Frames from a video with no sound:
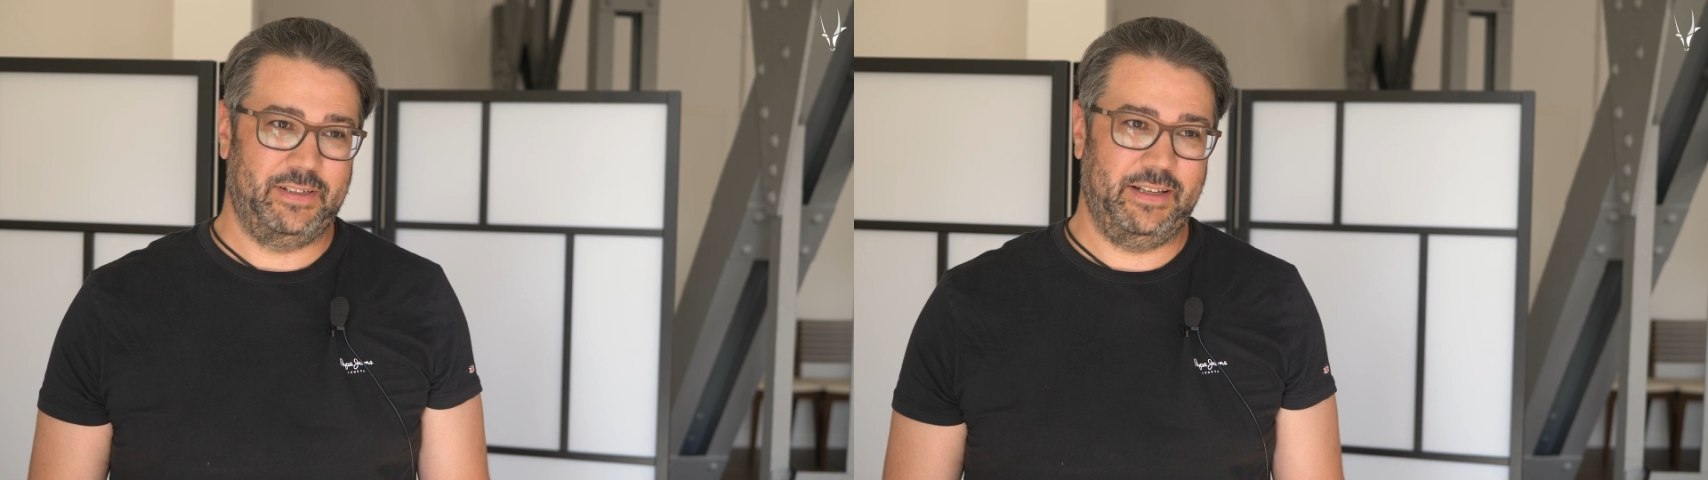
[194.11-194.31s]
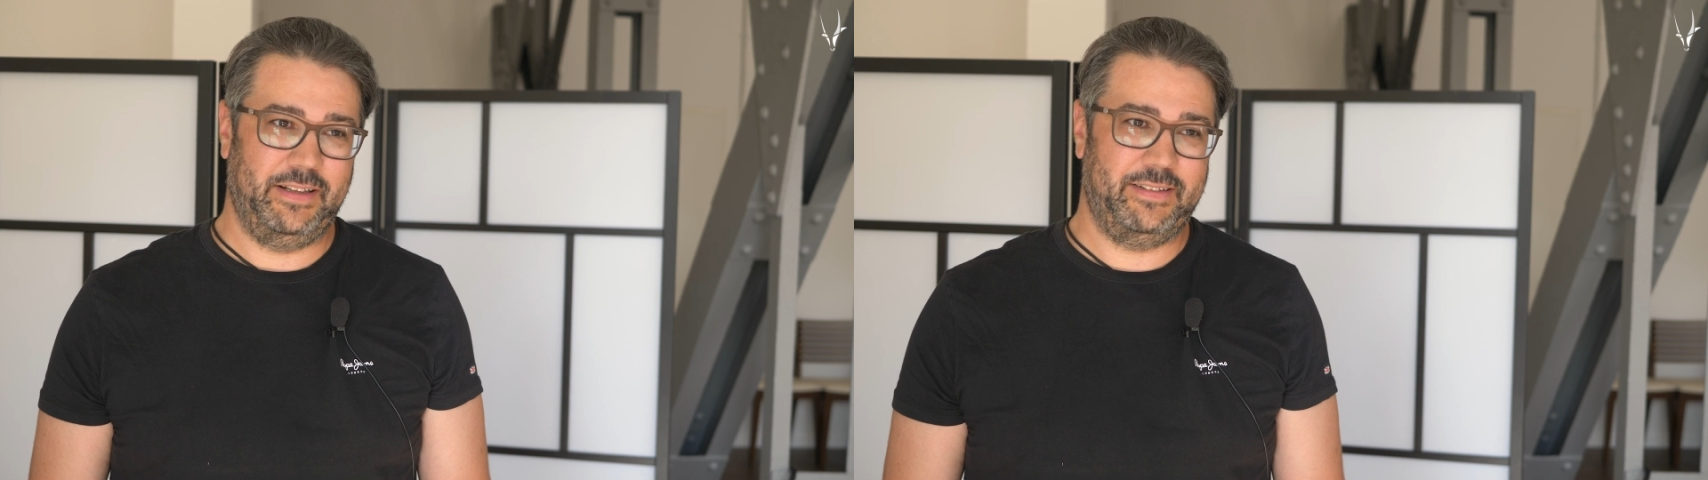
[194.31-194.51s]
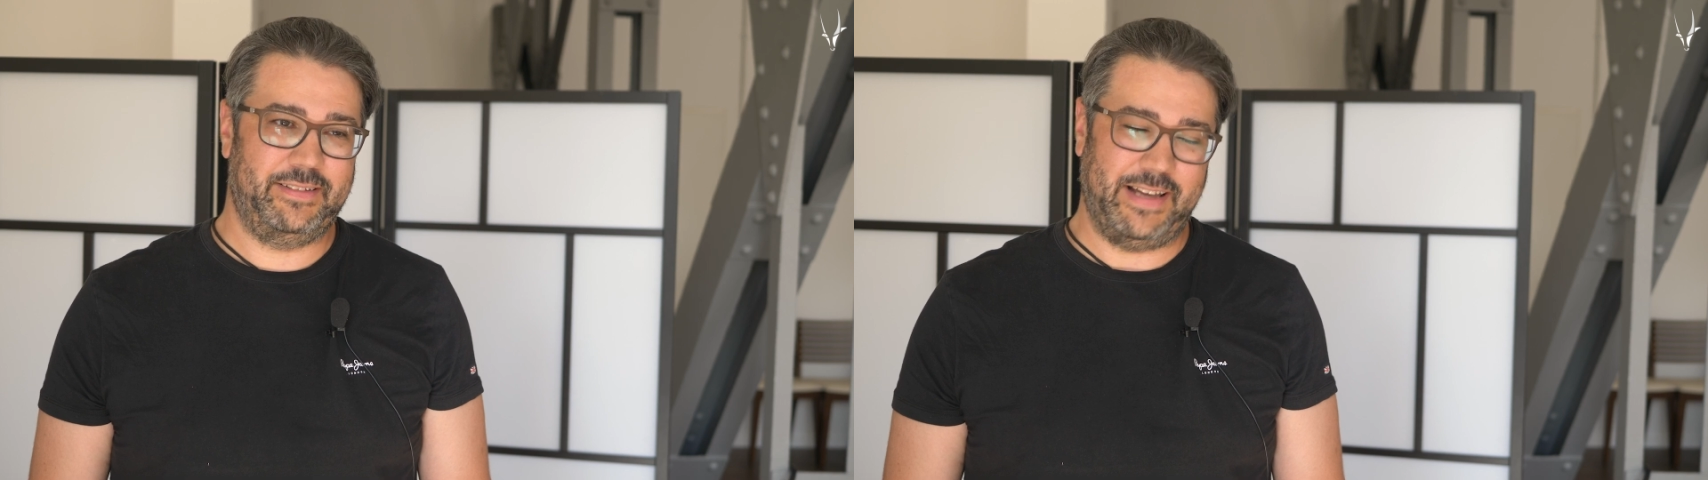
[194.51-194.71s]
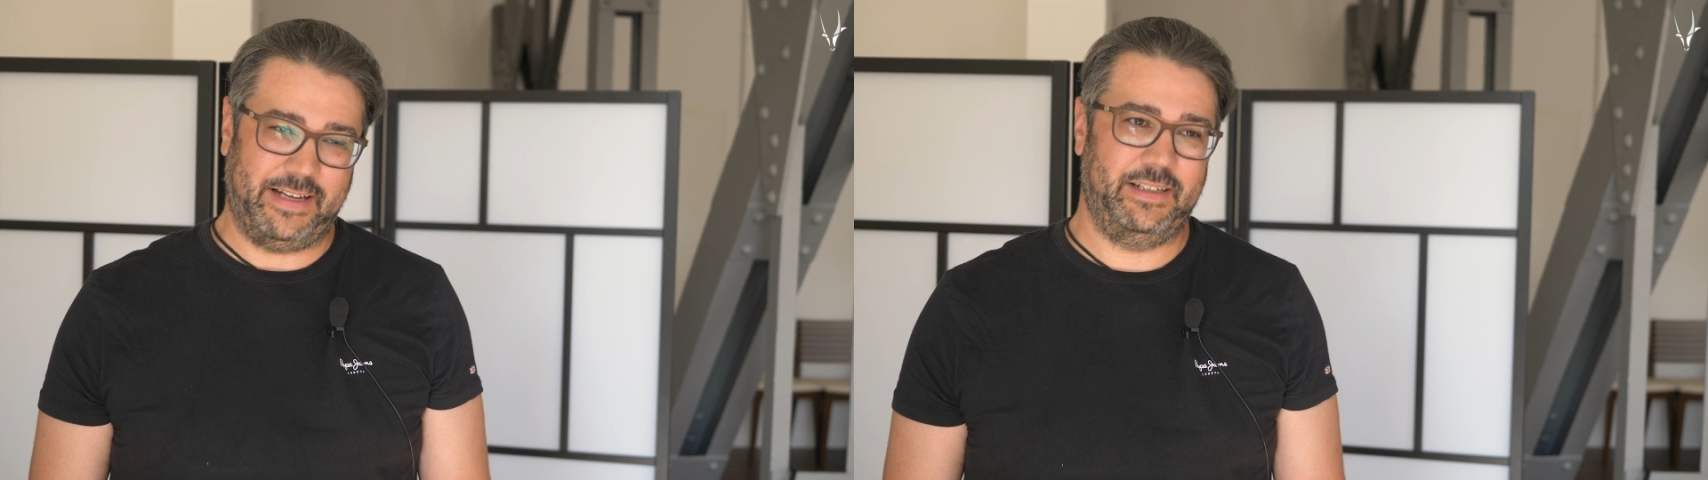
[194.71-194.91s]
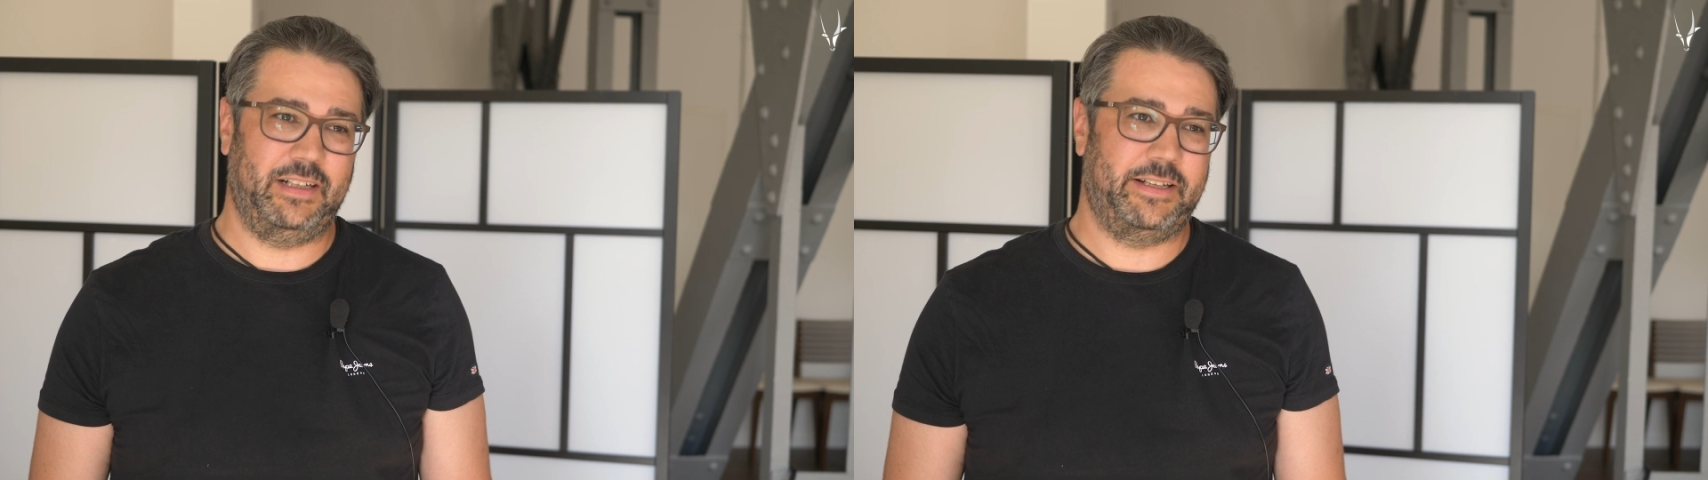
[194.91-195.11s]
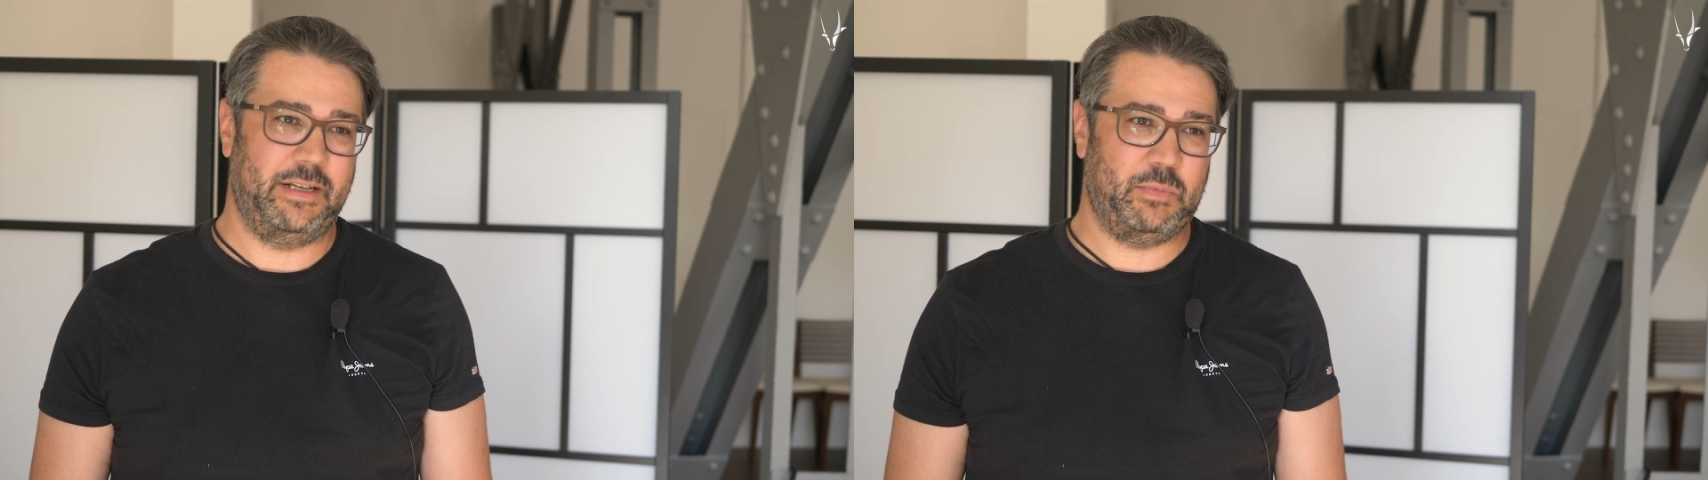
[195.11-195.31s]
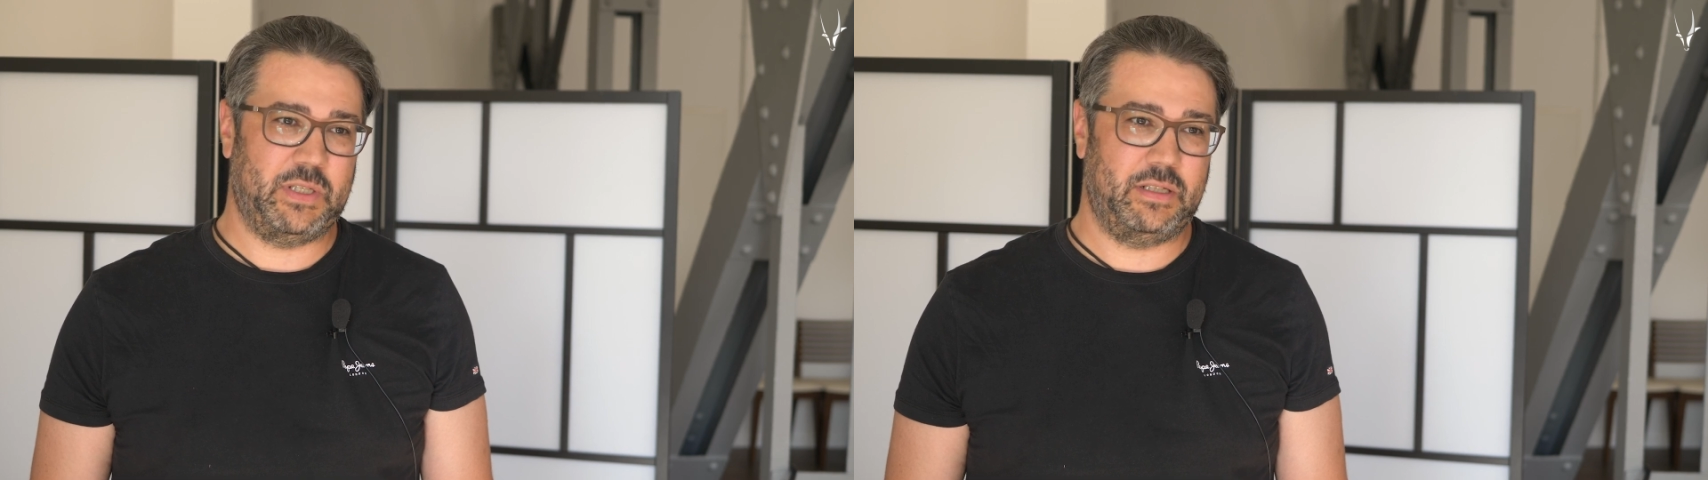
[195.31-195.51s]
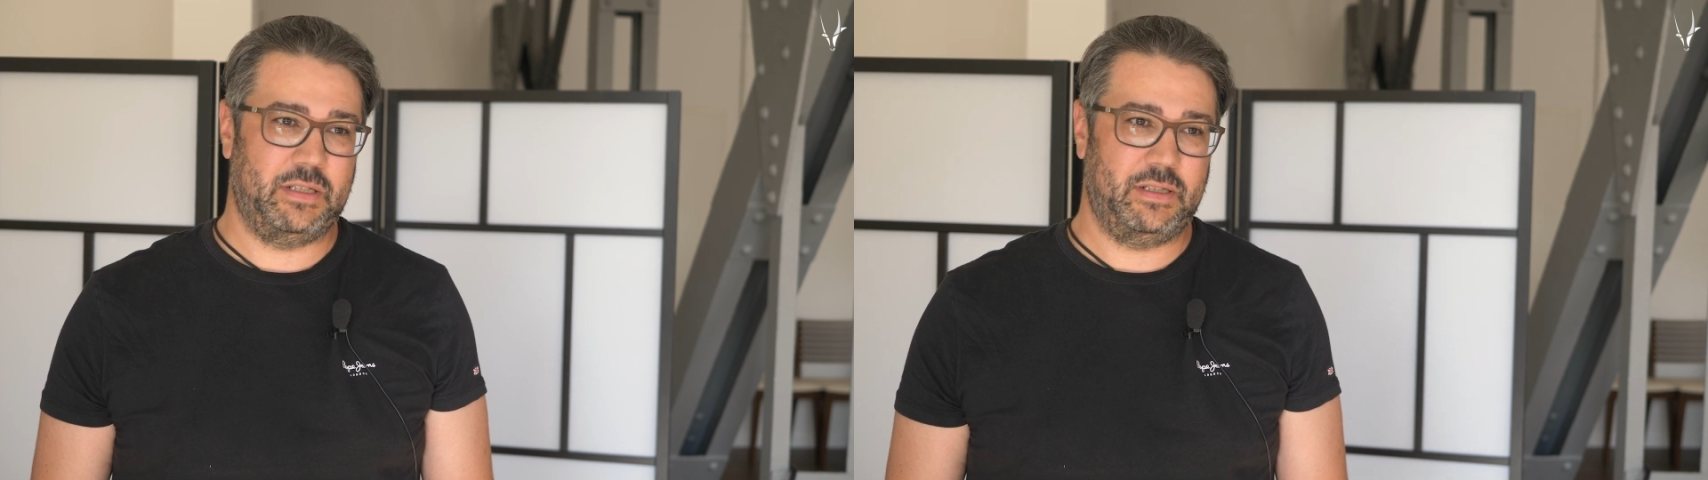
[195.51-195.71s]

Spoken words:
and technical depth.